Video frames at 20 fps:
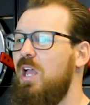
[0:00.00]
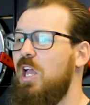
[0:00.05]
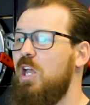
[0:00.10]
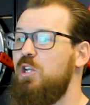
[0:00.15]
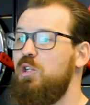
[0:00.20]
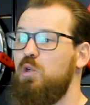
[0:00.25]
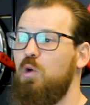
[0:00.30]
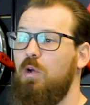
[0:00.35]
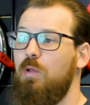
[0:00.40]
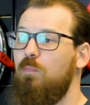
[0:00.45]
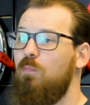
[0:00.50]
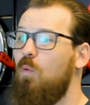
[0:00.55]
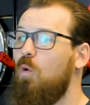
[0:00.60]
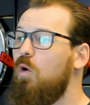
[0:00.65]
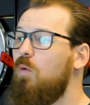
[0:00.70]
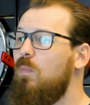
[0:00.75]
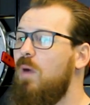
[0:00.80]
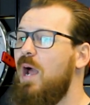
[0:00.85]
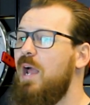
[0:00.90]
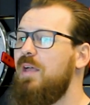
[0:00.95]
Enjoy
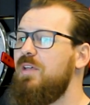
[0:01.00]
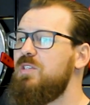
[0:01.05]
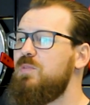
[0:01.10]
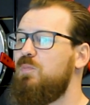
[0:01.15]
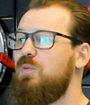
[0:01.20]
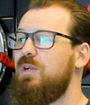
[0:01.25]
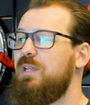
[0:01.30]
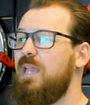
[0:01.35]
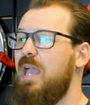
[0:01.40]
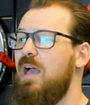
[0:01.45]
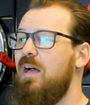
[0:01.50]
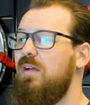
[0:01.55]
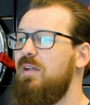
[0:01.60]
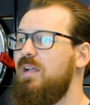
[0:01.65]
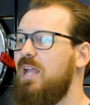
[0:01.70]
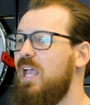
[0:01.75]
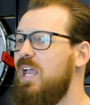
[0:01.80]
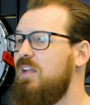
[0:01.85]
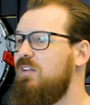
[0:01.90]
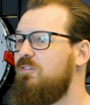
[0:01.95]
more miles per
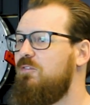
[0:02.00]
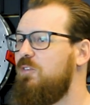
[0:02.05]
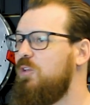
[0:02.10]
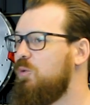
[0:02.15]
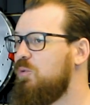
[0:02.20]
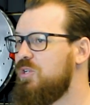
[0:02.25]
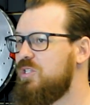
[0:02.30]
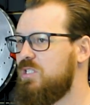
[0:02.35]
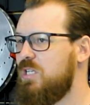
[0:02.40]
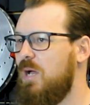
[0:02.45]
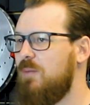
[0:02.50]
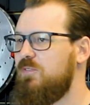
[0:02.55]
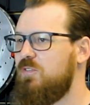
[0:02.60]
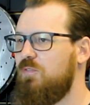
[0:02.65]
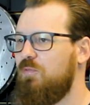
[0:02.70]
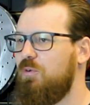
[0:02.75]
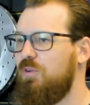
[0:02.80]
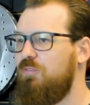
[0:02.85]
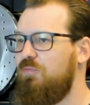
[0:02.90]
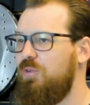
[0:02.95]
gallon and fewer stops
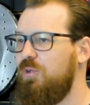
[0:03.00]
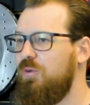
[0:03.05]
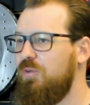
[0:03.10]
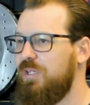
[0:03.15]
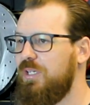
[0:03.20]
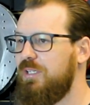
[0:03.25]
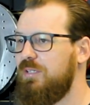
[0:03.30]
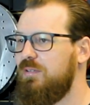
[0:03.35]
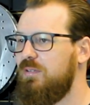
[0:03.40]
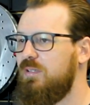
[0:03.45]
for refueling.